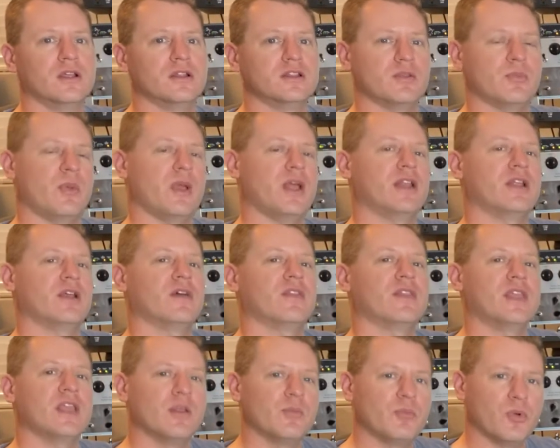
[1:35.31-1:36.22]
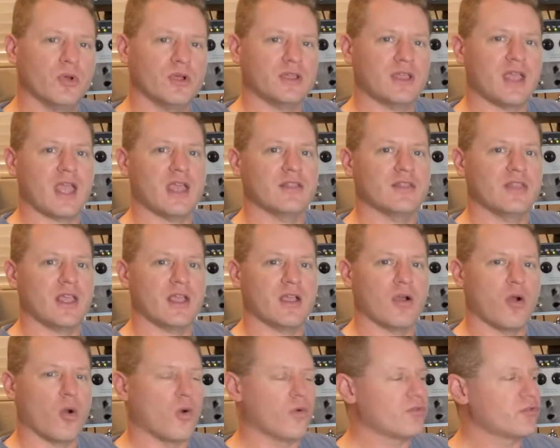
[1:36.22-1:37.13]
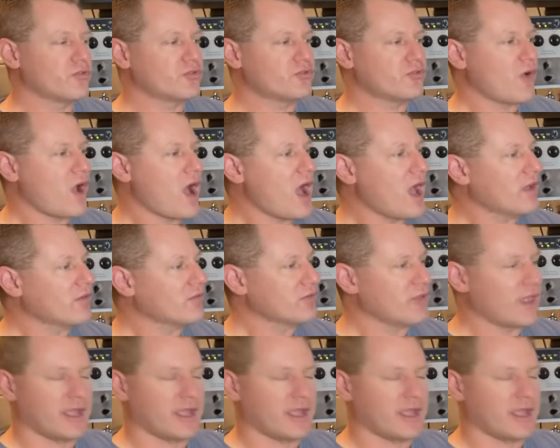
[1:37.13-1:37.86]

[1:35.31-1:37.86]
Depending on the input gain, they overdrive